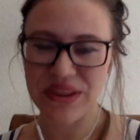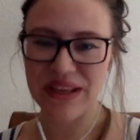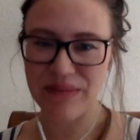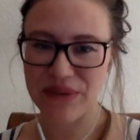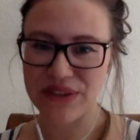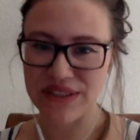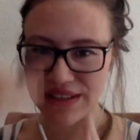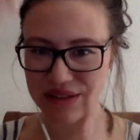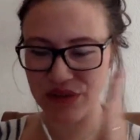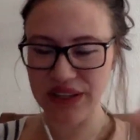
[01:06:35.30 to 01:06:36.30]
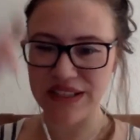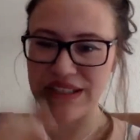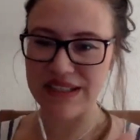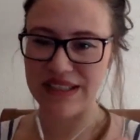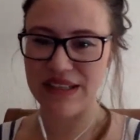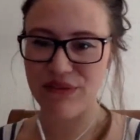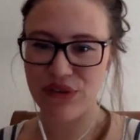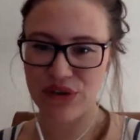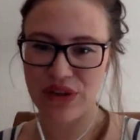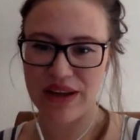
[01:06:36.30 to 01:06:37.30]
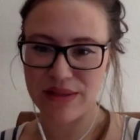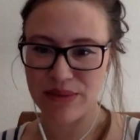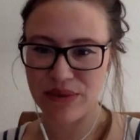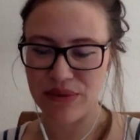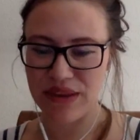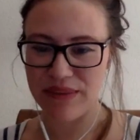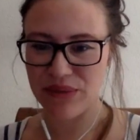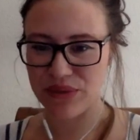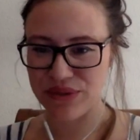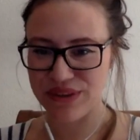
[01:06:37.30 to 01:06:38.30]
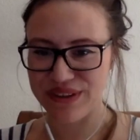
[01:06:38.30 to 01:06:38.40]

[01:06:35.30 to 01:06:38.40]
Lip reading: that person because Venus is in a difficult aspect with Neptune.